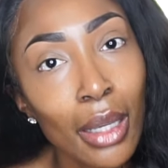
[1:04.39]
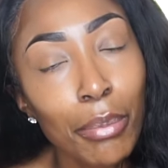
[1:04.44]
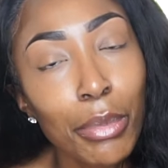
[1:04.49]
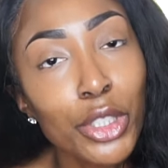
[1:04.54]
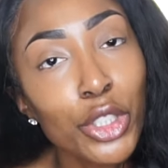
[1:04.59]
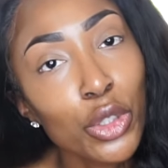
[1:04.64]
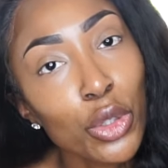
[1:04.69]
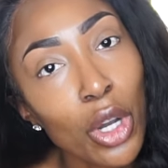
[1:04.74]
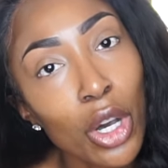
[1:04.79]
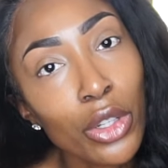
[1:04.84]

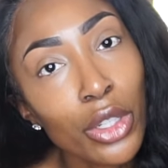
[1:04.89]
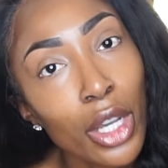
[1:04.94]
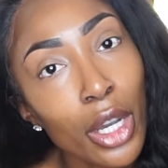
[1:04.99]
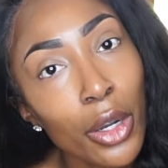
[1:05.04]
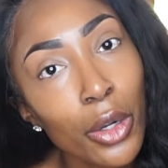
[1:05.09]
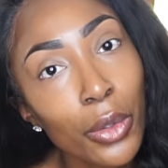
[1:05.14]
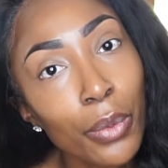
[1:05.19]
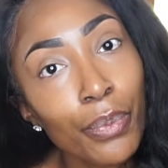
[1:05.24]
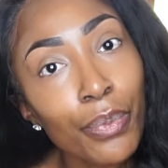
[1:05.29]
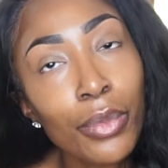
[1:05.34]
But you all
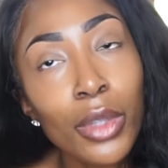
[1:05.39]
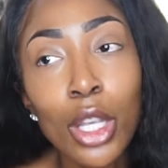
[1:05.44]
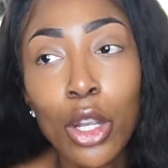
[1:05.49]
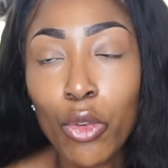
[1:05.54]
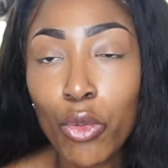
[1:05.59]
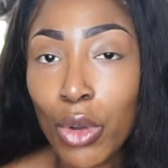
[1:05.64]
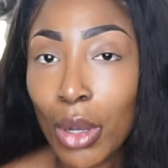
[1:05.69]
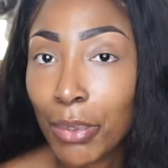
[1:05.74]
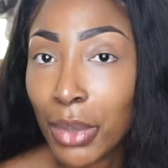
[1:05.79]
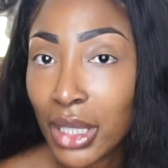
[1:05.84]
know
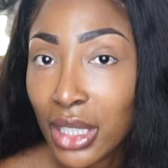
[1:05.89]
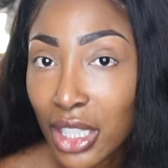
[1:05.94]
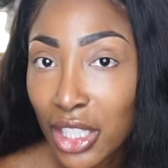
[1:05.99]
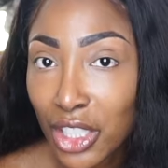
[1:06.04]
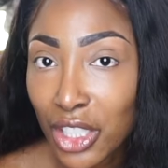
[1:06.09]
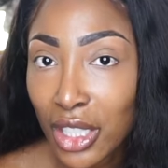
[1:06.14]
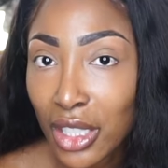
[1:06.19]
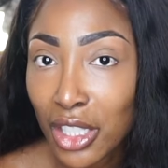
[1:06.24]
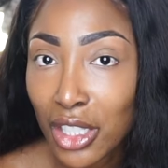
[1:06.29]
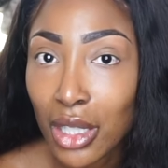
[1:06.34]

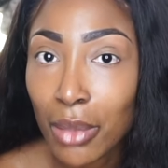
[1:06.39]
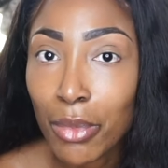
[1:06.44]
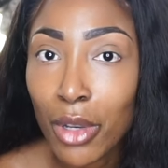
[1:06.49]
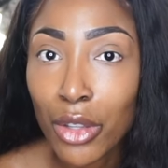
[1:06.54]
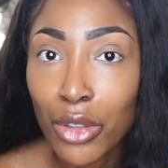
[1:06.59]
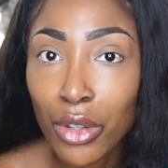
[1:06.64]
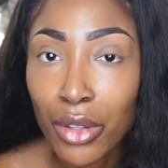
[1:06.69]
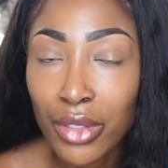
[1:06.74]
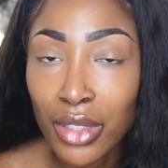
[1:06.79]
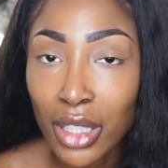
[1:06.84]
repetition is the
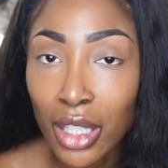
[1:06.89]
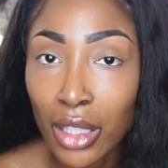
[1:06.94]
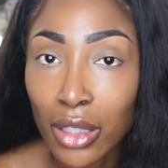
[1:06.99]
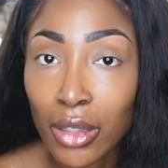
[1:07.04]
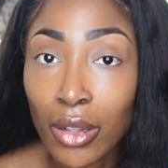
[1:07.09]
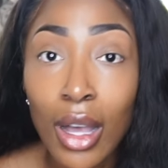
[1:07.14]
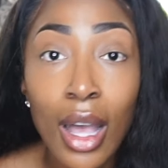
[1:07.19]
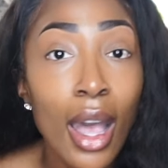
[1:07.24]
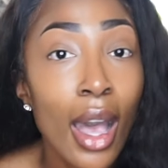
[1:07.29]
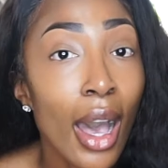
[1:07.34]
mother of
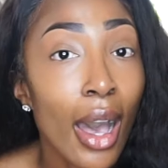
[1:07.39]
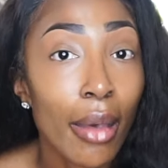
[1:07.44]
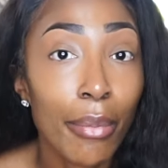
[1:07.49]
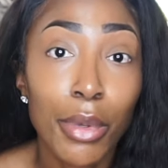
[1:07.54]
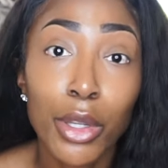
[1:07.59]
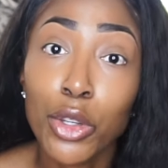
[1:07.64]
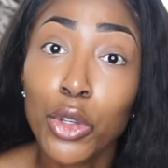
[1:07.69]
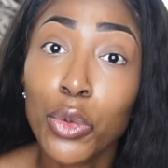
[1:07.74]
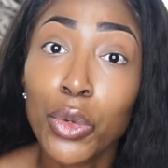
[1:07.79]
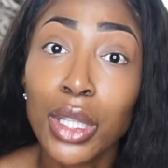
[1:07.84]
skill. I've
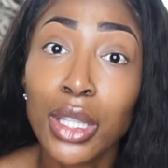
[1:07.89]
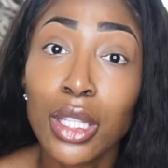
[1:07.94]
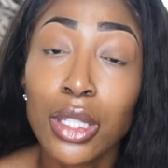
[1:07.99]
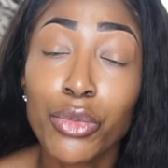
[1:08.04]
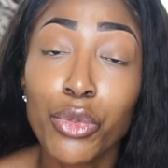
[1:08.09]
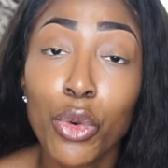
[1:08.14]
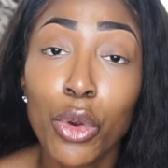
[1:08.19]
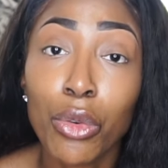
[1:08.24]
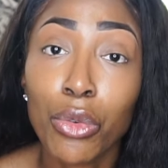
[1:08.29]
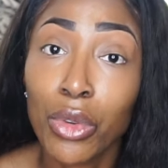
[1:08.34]
been doing
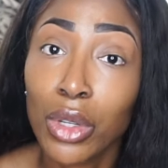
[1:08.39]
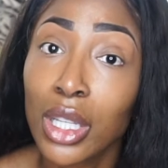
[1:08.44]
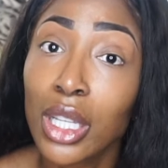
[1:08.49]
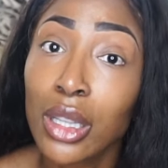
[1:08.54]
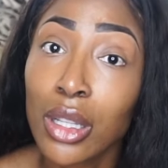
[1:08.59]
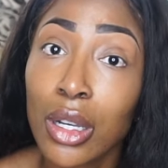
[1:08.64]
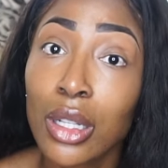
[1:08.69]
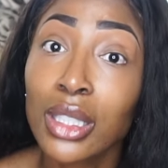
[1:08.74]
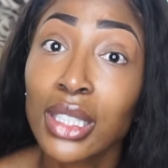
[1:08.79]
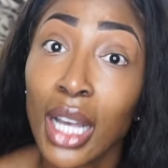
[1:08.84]
this for a really
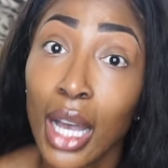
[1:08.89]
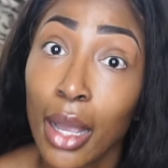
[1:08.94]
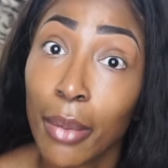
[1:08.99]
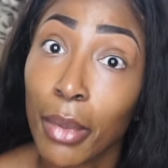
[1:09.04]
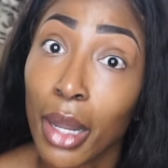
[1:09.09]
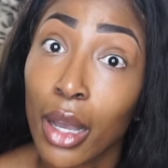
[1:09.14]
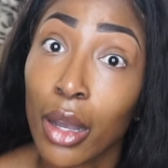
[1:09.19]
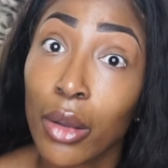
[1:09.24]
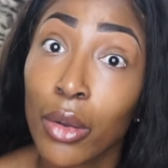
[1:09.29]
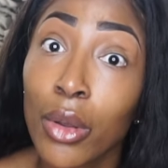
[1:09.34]
long time
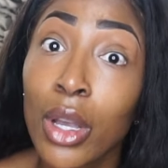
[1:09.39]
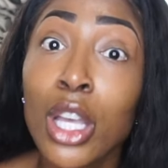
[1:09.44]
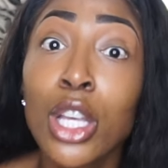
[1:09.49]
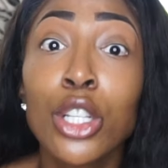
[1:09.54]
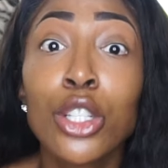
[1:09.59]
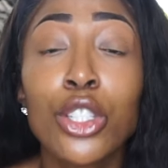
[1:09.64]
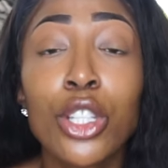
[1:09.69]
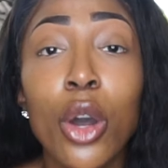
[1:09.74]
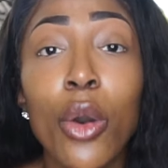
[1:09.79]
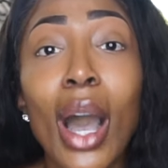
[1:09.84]
now,
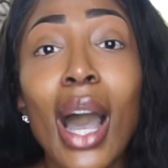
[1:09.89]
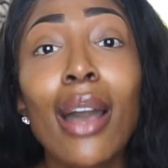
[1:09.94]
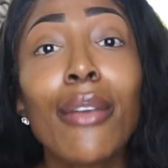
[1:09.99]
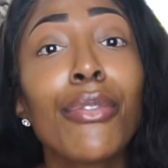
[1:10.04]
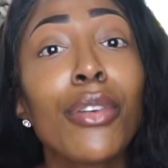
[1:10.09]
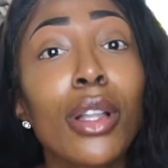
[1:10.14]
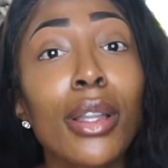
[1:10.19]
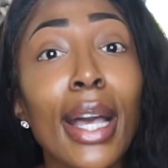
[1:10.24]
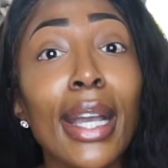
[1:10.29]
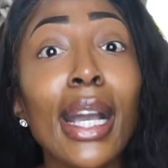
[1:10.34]
so I
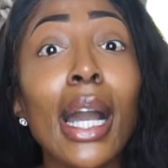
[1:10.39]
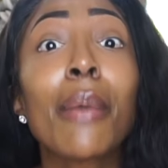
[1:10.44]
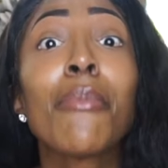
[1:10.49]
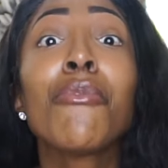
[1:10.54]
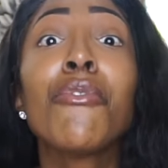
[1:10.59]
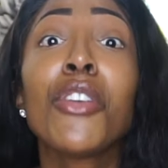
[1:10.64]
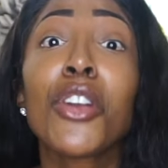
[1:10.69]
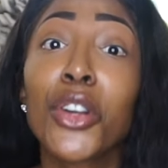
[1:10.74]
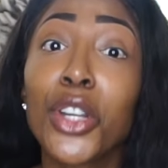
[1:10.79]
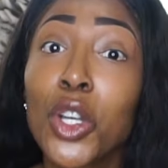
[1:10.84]
feel like
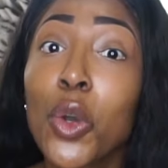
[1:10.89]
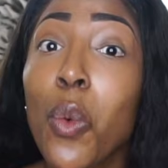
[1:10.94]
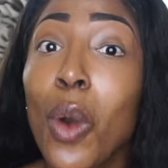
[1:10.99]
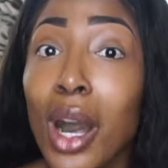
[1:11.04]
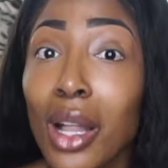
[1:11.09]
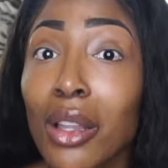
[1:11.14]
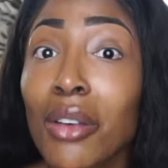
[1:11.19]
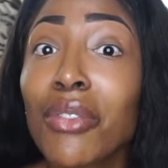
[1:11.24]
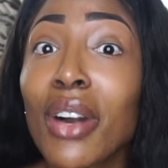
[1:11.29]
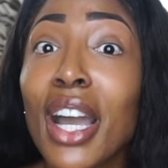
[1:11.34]
I'm very
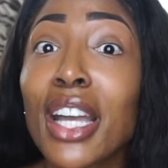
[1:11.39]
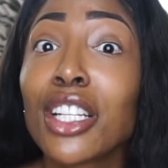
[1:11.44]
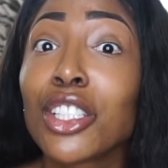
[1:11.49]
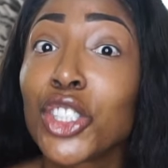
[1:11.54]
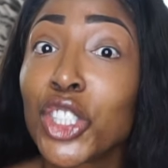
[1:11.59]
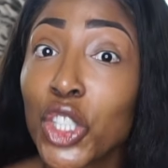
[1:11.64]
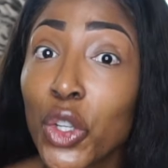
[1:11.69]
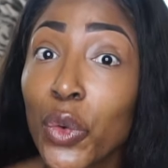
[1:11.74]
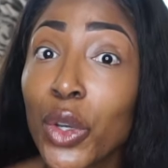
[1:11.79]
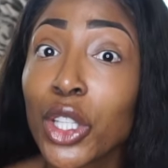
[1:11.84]
qualified in
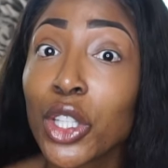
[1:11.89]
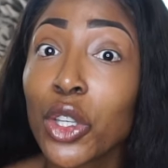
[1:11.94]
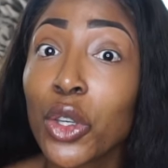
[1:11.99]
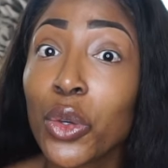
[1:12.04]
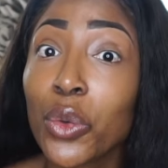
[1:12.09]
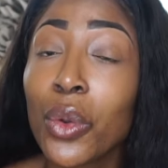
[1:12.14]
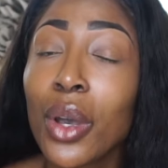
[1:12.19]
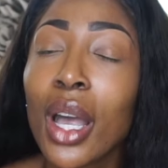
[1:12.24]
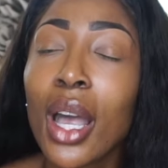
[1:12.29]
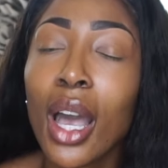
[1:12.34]
showing
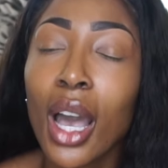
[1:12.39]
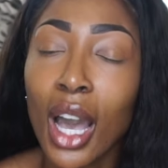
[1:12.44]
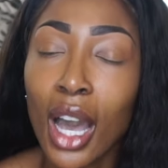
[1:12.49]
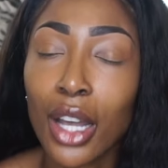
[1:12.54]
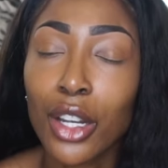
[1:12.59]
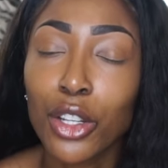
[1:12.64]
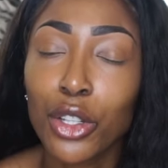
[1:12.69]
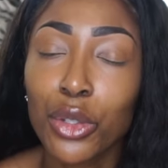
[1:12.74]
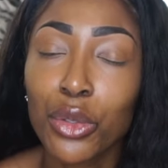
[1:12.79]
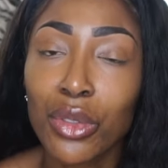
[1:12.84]
you
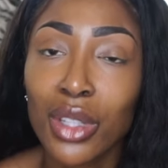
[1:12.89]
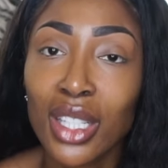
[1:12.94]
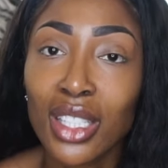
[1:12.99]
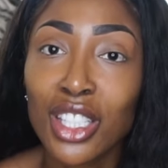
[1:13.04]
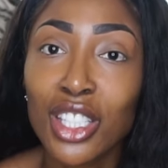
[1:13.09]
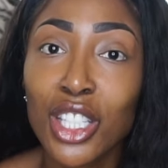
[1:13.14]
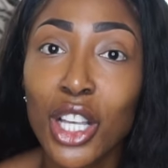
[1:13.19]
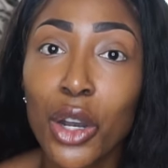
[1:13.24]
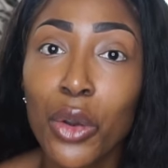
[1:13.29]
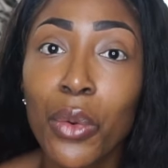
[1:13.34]
how to do
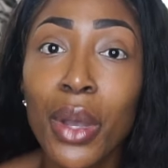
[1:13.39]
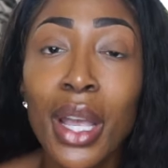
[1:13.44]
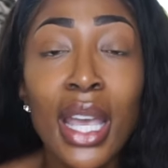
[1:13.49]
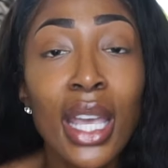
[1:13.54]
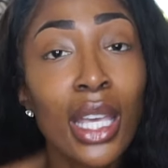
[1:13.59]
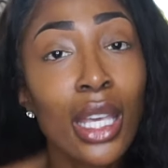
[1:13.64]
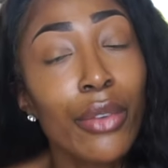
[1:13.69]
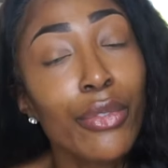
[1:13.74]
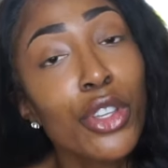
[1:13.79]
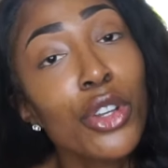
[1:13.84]
this. So
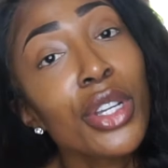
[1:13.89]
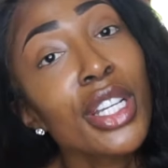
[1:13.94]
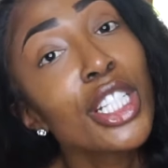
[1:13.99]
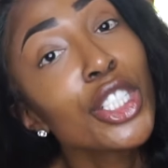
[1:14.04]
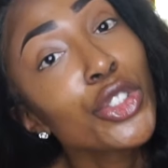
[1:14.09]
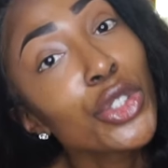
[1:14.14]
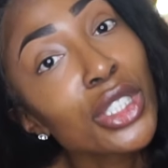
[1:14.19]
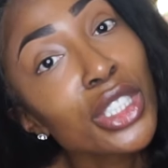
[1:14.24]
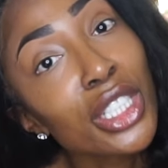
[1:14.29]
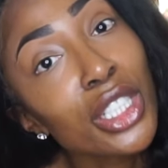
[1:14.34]
if you're
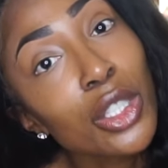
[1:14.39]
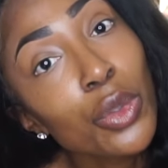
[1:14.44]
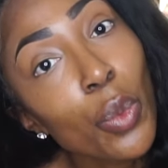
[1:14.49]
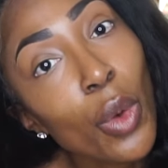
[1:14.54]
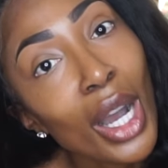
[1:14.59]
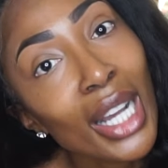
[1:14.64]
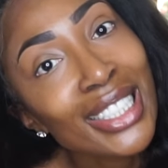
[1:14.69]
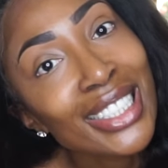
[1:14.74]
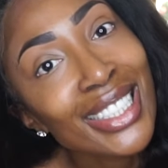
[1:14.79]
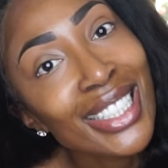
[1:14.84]
interested in
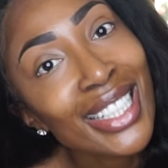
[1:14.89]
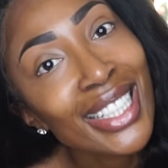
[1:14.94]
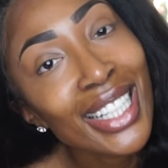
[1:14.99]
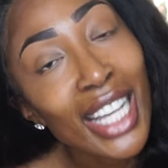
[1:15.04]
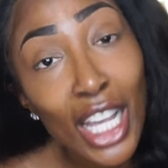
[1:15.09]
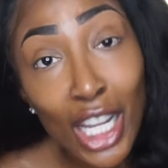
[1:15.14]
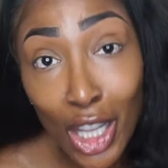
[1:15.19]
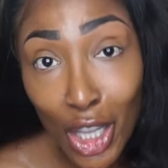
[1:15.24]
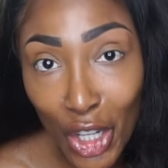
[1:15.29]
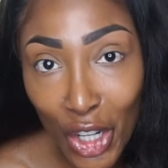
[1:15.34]
watching
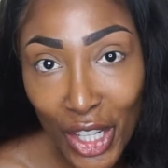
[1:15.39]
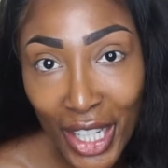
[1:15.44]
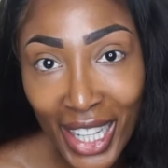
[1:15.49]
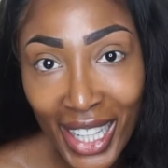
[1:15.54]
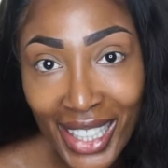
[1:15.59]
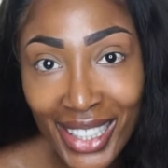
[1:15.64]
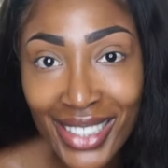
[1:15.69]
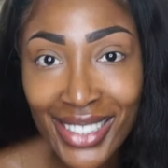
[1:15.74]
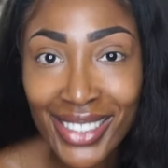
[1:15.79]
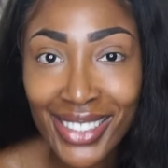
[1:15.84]
and
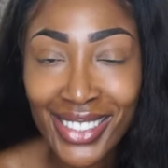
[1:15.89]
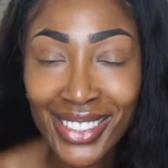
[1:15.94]
learning,